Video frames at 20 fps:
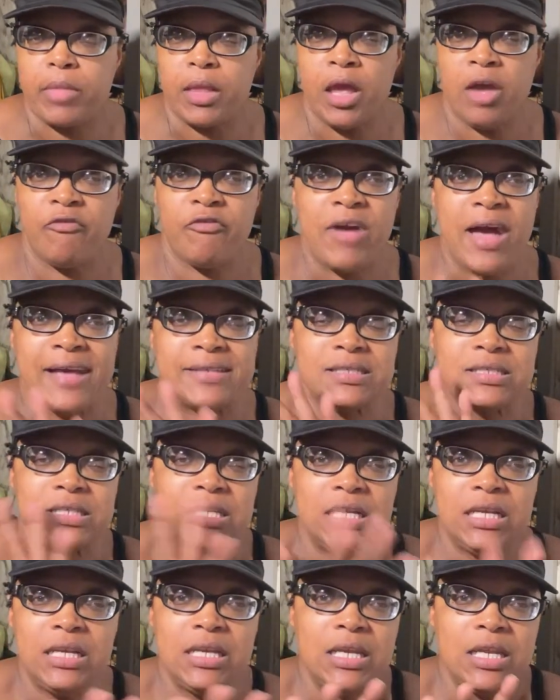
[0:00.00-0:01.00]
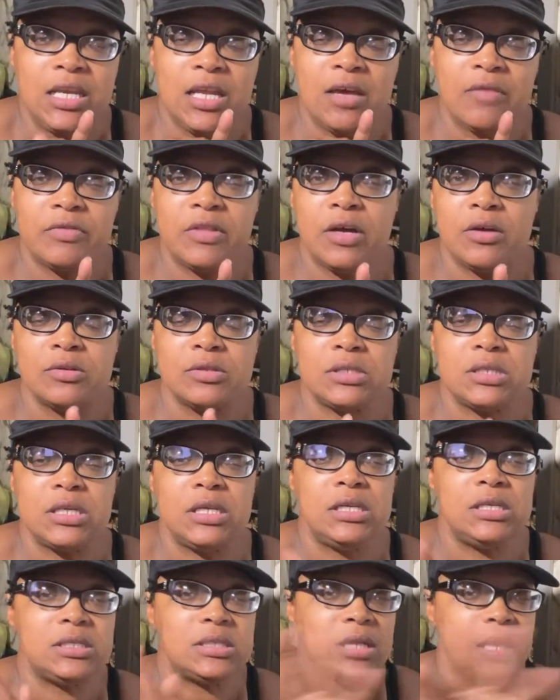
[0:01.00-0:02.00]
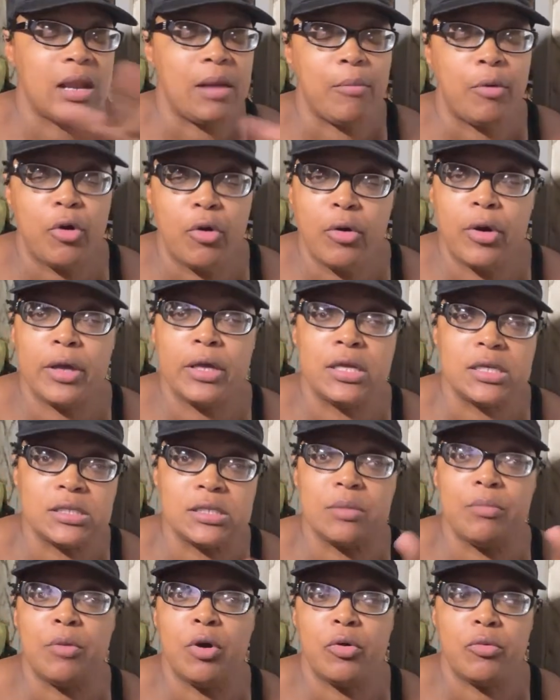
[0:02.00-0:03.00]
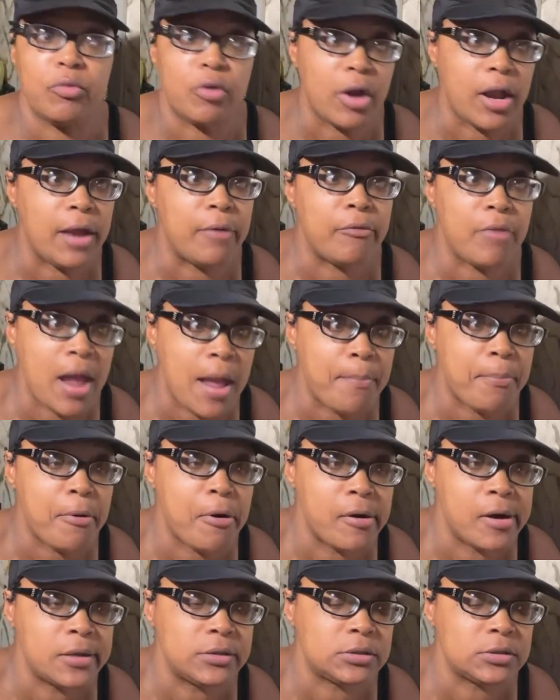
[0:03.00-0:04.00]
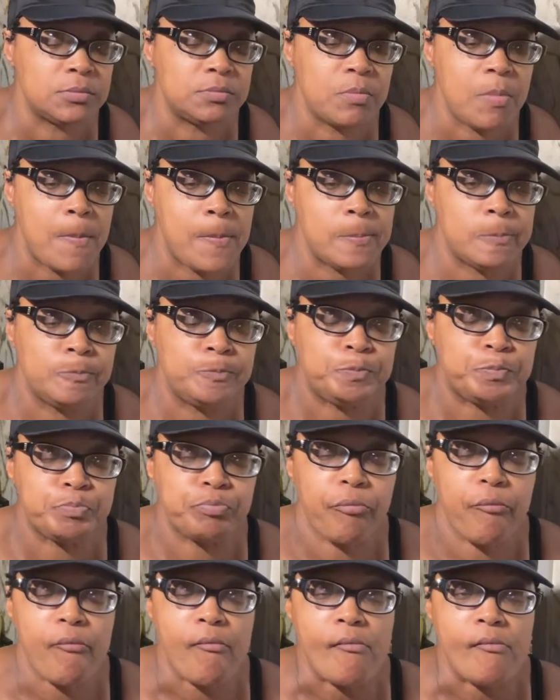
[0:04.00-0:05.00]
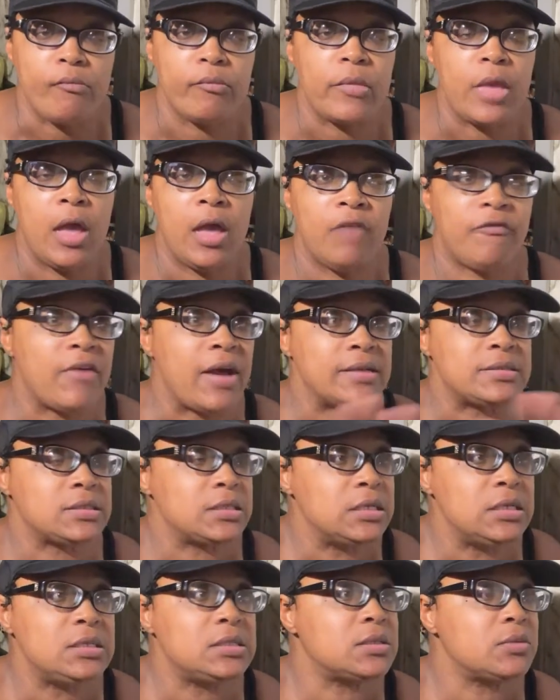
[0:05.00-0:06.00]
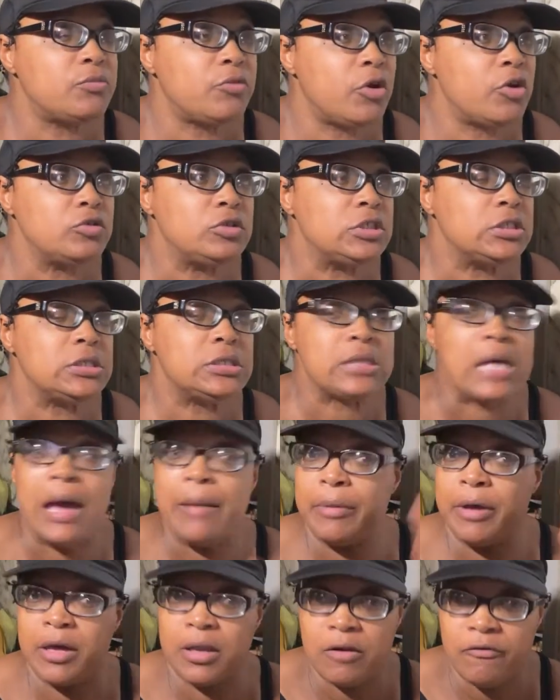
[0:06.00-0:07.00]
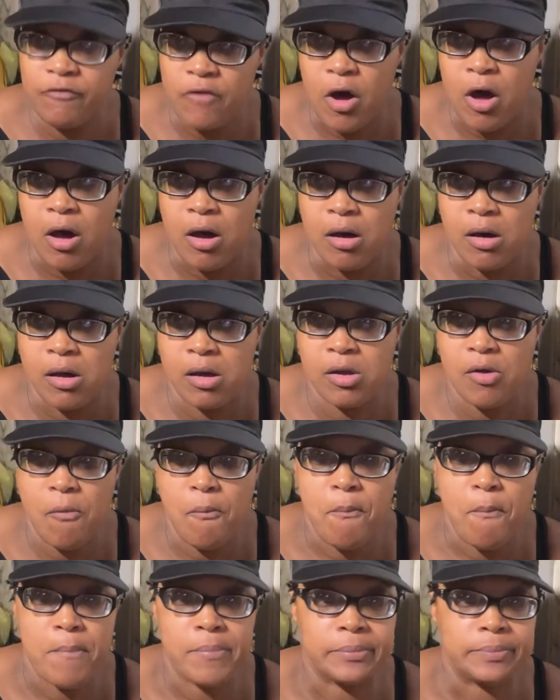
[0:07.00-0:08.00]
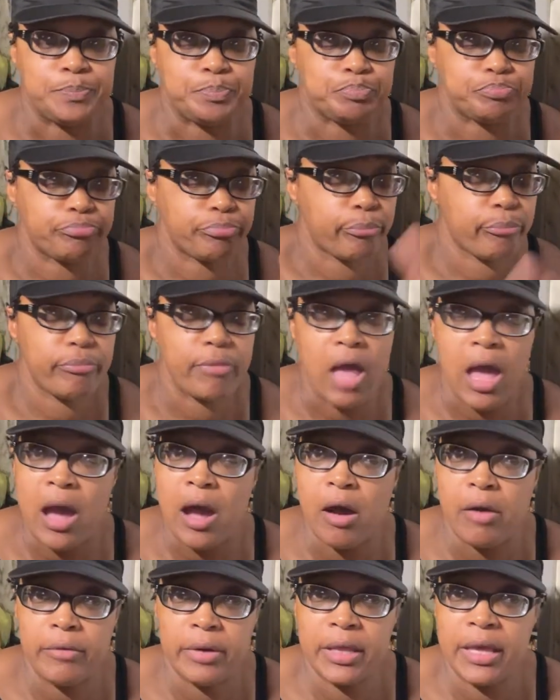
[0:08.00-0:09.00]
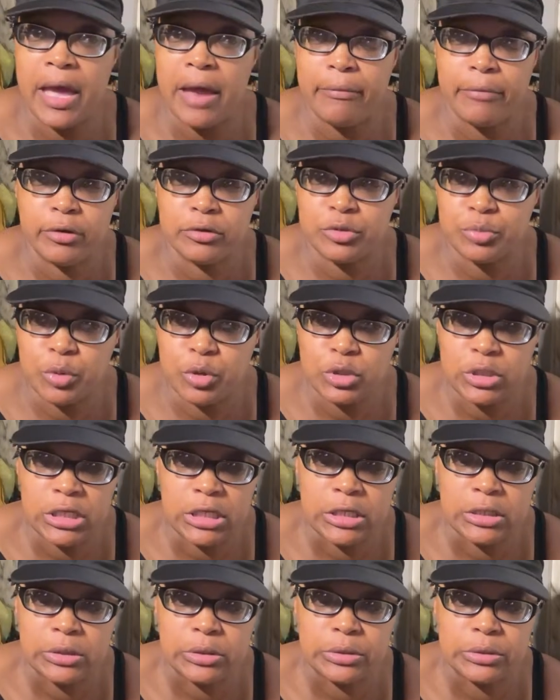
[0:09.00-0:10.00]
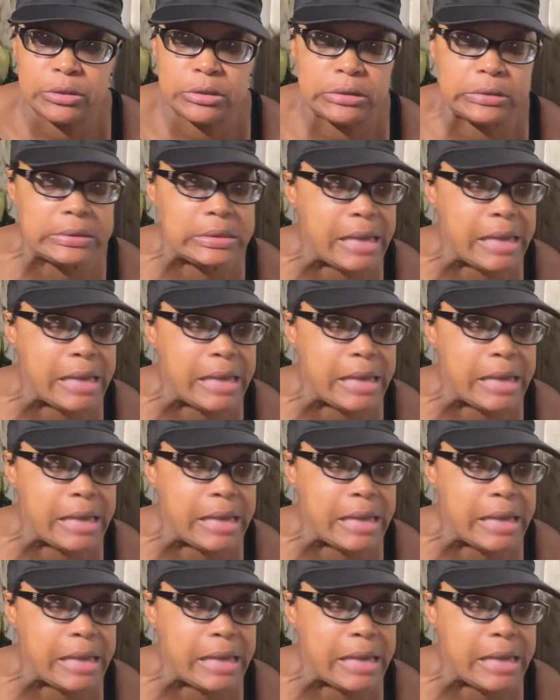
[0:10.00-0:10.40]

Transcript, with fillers: If I've seen any of those things, then I'm going to get some more rat, rat poison. If I seen some roaches, I'm gonna fog. I already got roach motels.